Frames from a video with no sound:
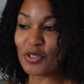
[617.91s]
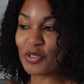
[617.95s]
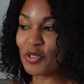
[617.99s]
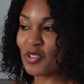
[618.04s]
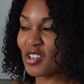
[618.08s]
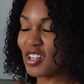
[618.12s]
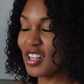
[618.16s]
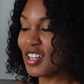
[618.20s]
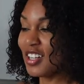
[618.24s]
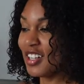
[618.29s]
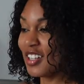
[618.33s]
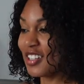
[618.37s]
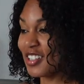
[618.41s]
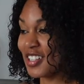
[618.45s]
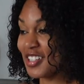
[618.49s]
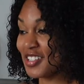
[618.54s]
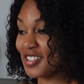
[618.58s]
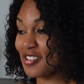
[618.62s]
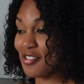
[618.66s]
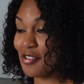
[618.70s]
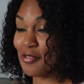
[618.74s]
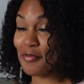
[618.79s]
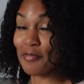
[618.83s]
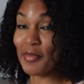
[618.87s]
And I
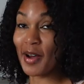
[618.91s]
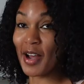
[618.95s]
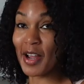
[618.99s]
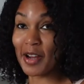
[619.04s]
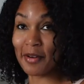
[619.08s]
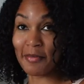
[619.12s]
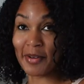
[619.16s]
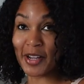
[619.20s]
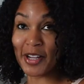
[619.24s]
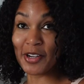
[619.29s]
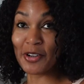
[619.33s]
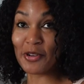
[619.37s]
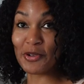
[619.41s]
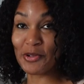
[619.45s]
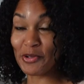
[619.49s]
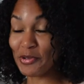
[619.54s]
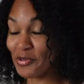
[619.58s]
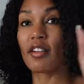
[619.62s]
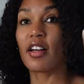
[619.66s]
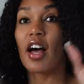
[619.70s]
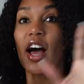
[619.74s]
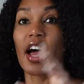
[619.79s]
started buying my own.